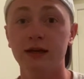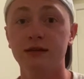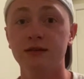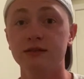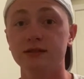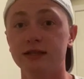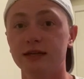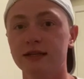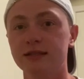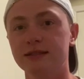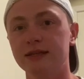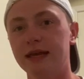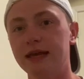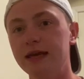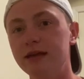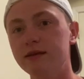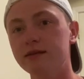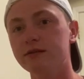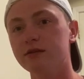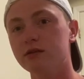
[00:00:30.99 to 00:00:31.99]
Size
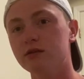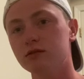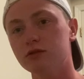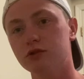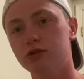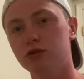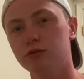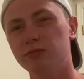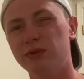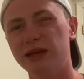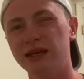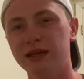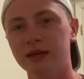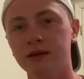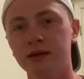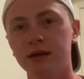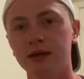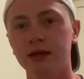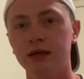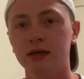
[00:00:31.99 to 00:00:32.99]
8 is a little too big,